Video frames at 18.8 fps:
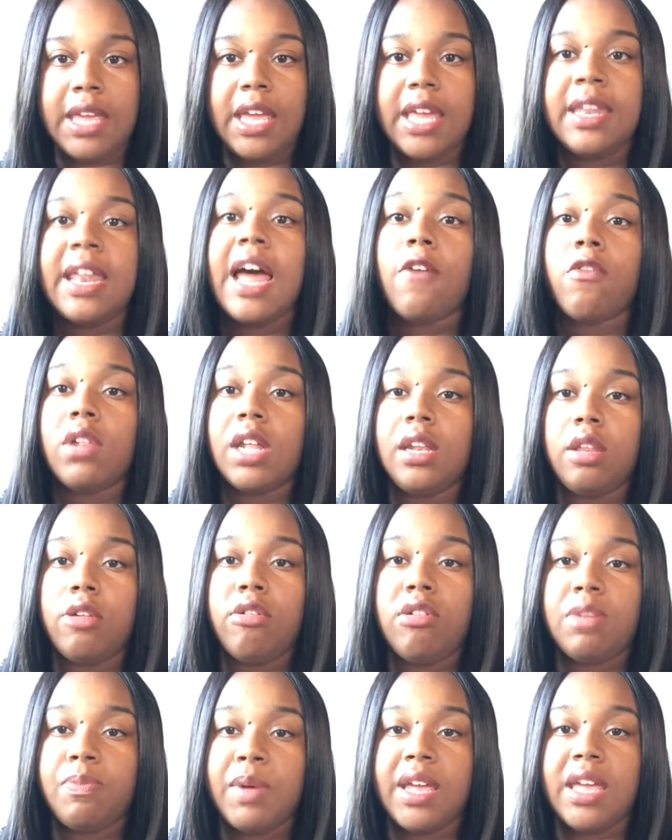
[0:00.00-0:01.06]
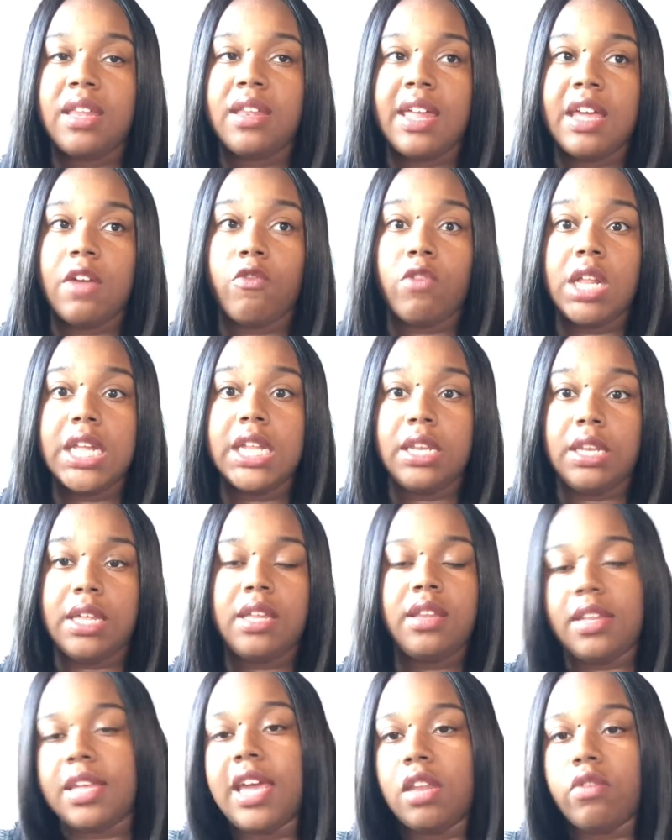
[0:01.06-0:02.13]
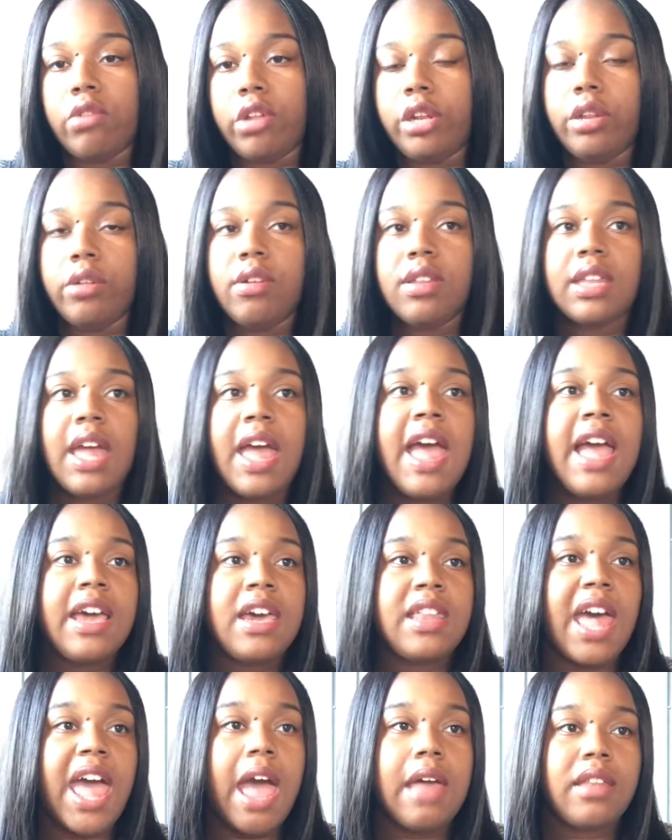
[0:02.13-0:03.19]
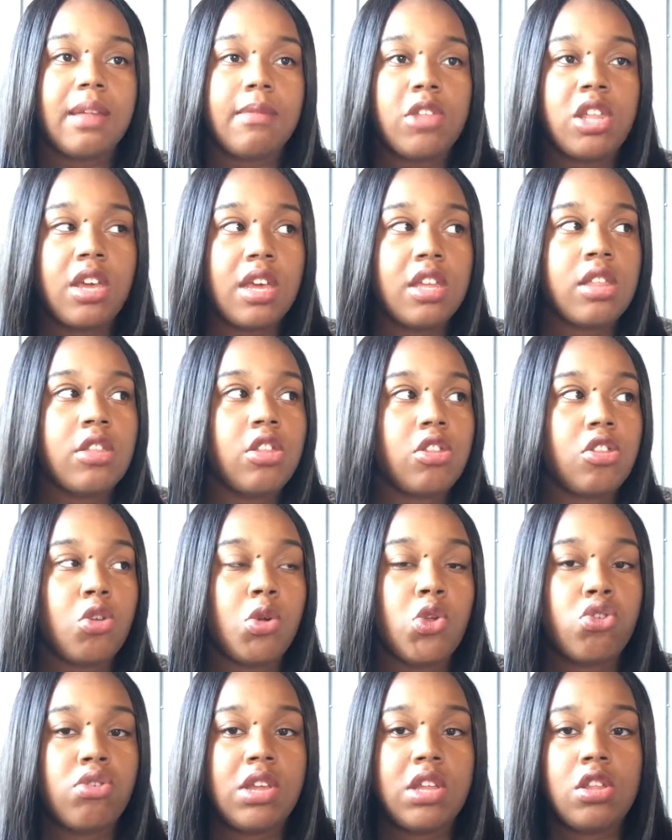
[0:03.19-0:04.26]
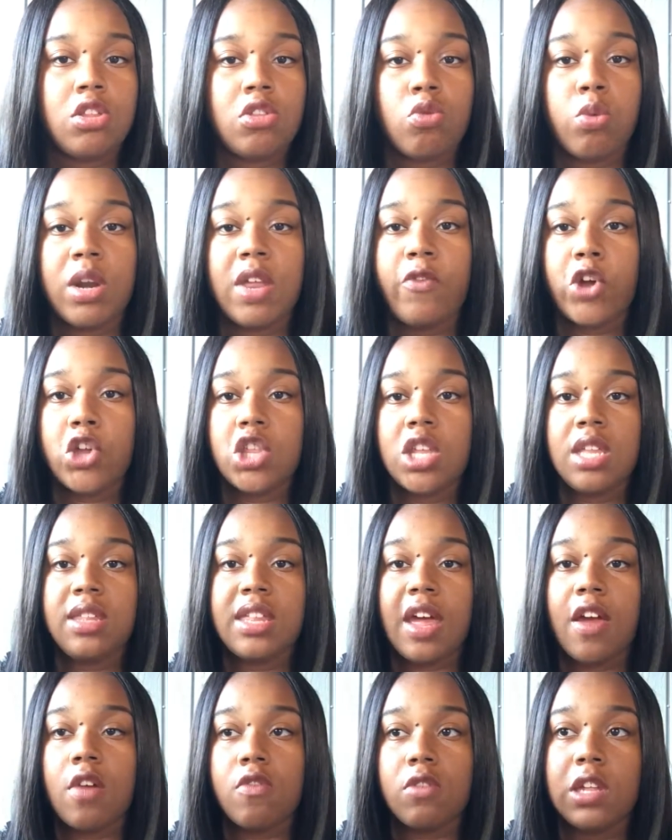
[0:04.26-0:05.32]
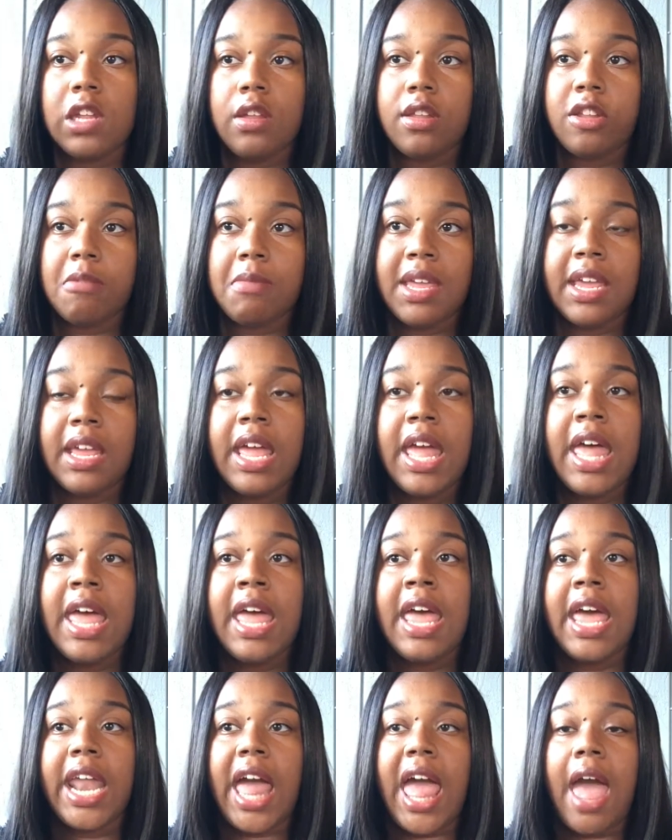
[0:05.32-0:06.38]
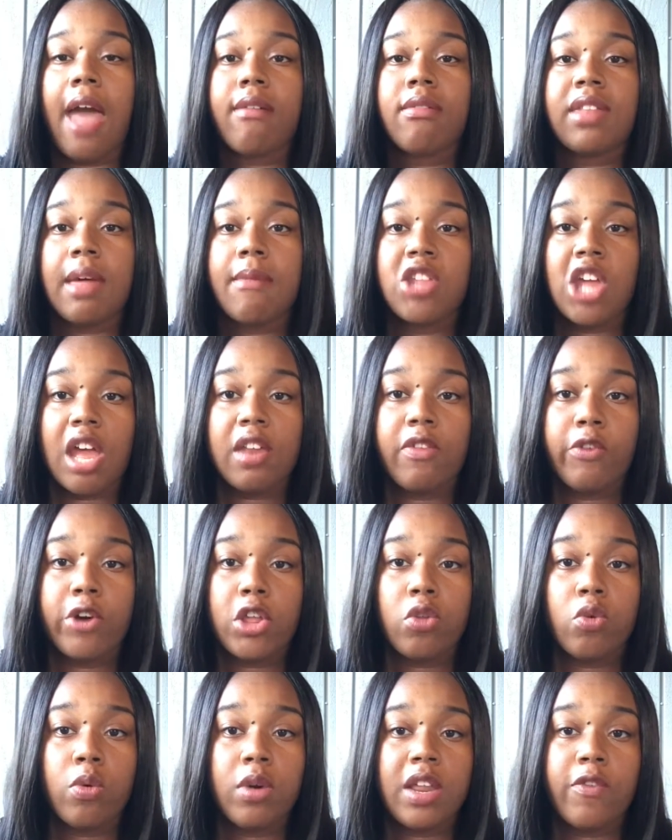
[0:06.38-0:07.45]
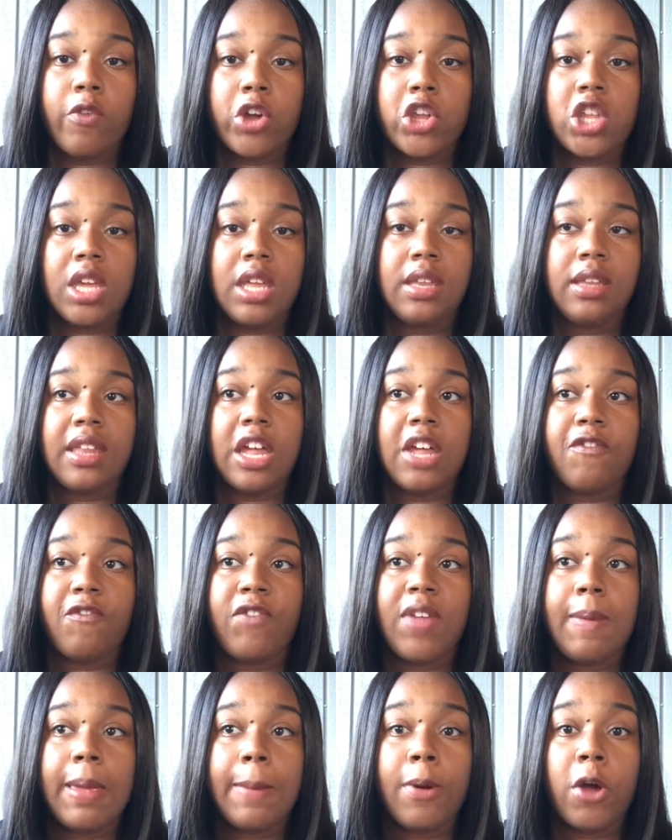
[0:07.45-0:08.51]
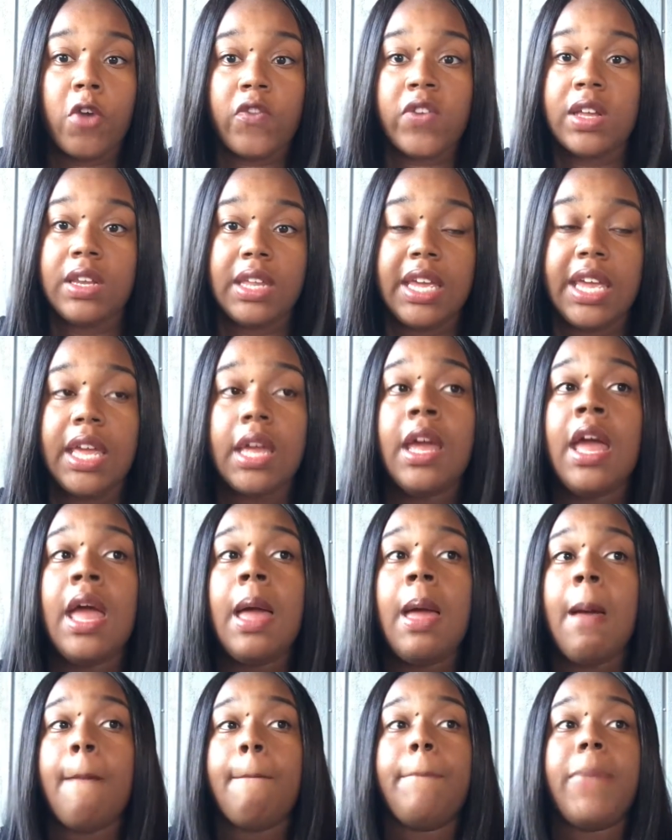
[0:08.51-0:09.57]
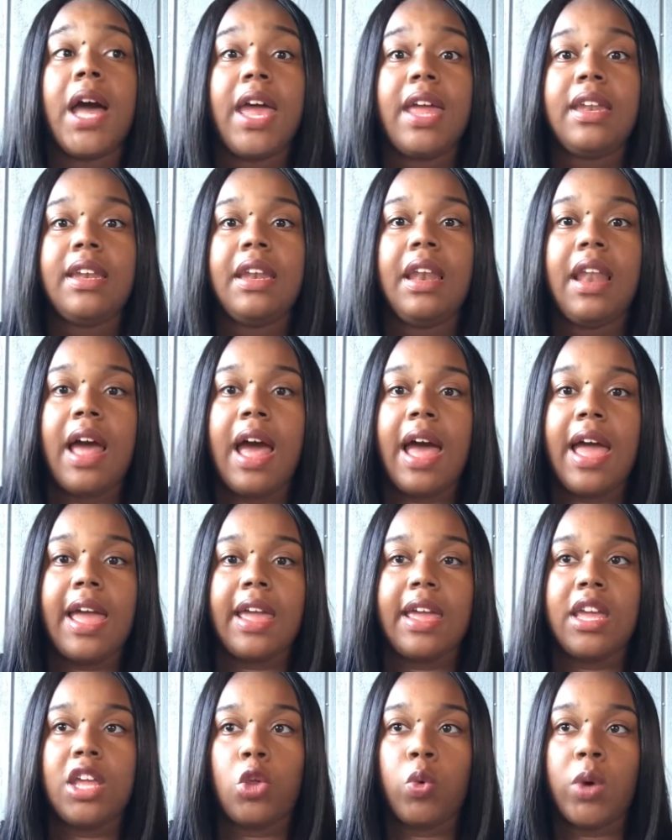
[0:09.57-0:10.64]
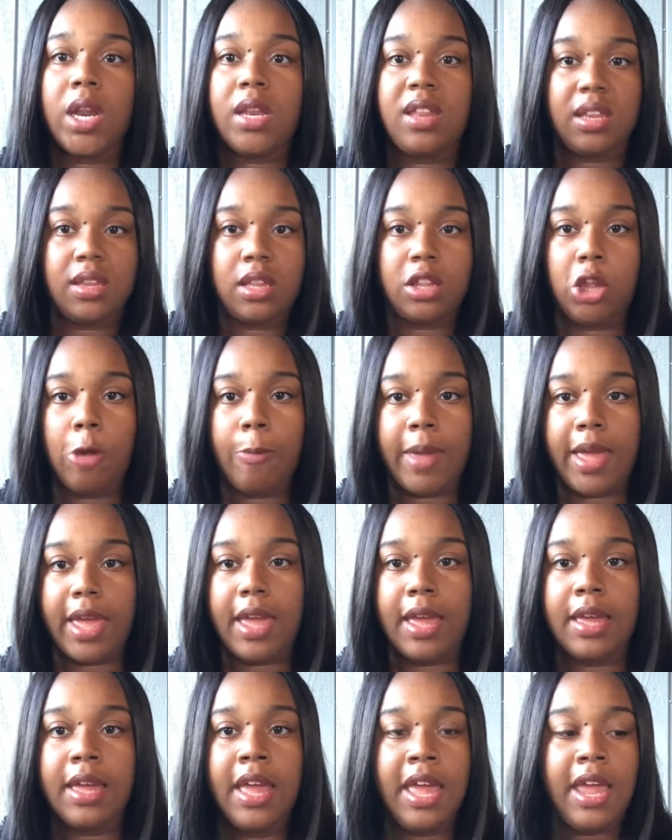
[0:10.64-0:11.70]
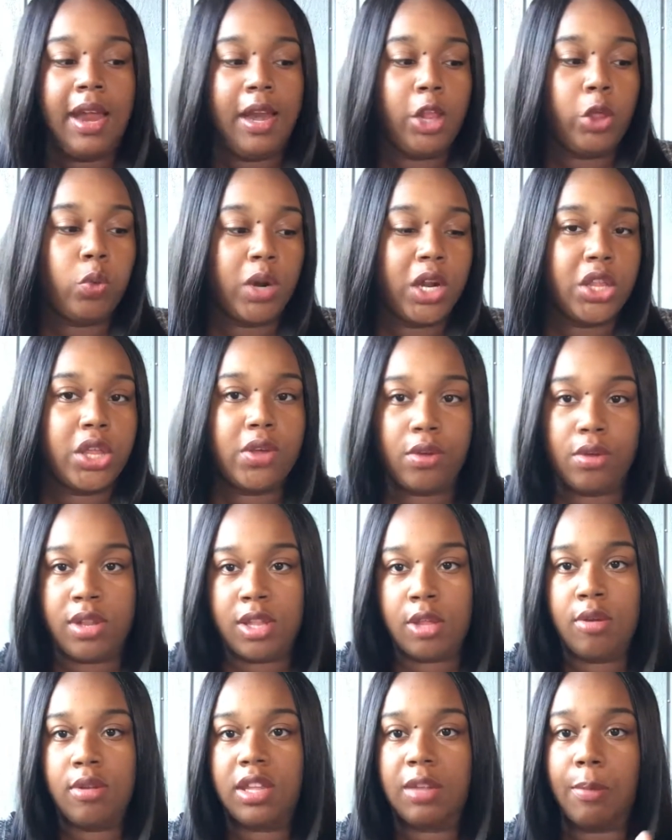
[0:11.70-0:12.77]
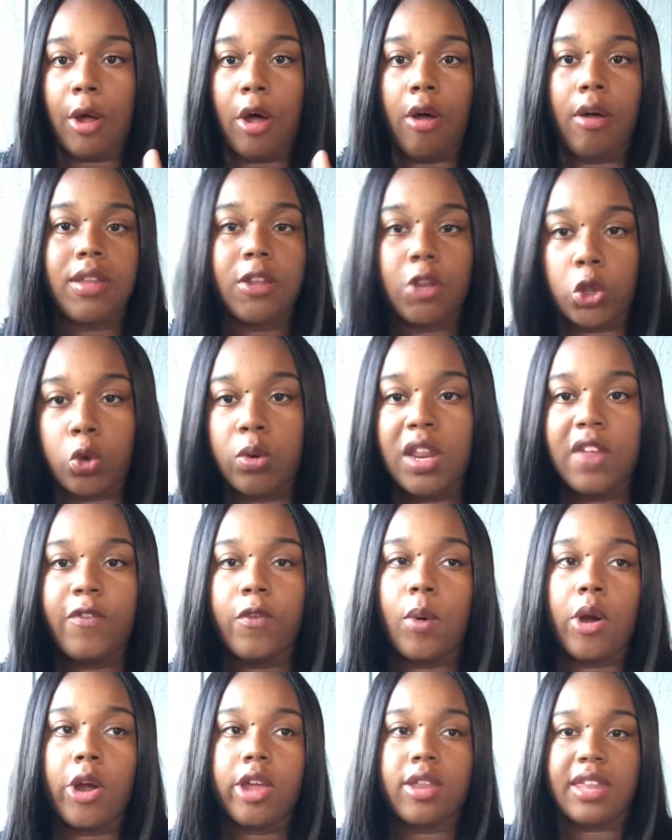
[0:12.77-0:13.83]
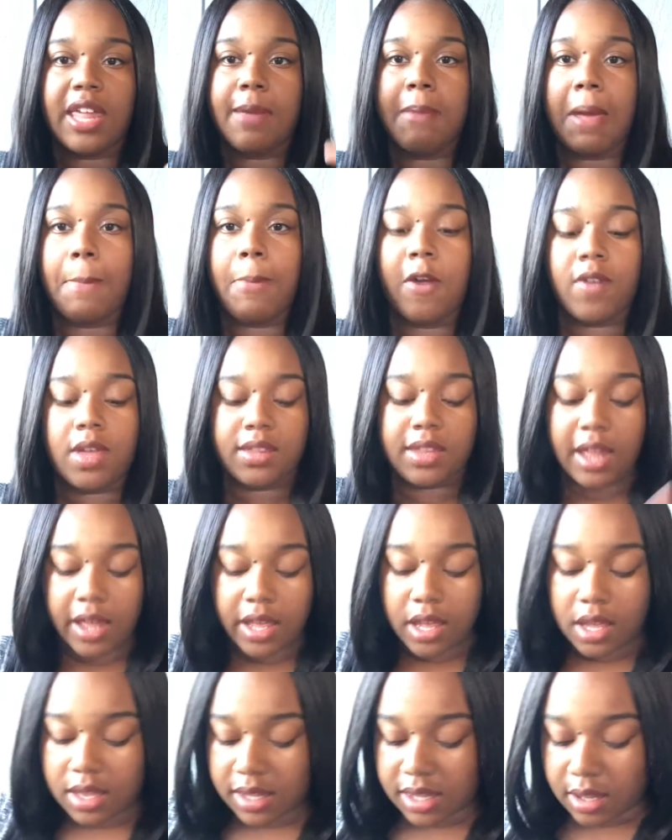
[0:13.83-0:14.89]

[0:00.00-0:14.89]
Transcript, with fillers: It's not really loose, but it's like really it's, yeah it's really loose, because I have some size twenty-four jeans that are really loose on me, and I have some size twenty-four jeans that fit me perfectly, but I twenty-six is too big and twenty-two is too small, so twenty-four is like my perfect size.